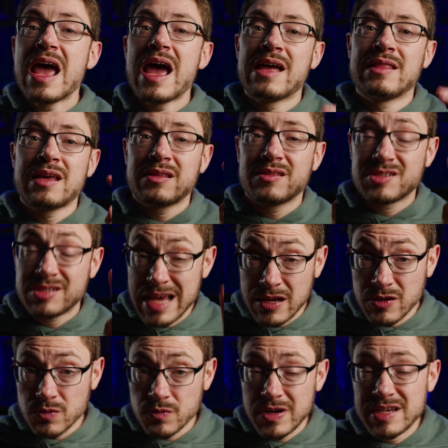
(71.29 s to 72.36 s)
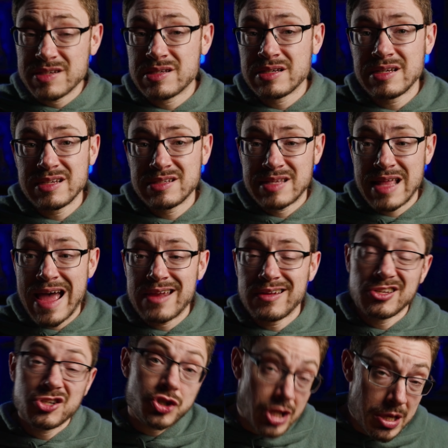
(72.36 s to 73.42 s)
And then the second reason is that
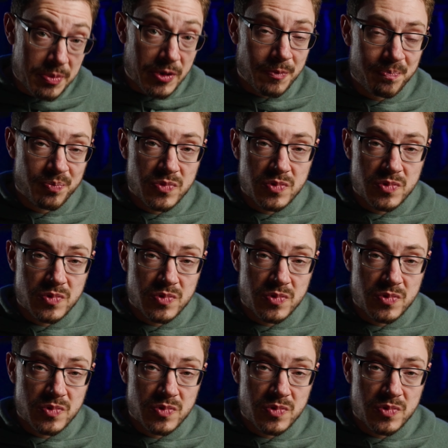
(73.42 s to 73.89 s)
it's cheaper.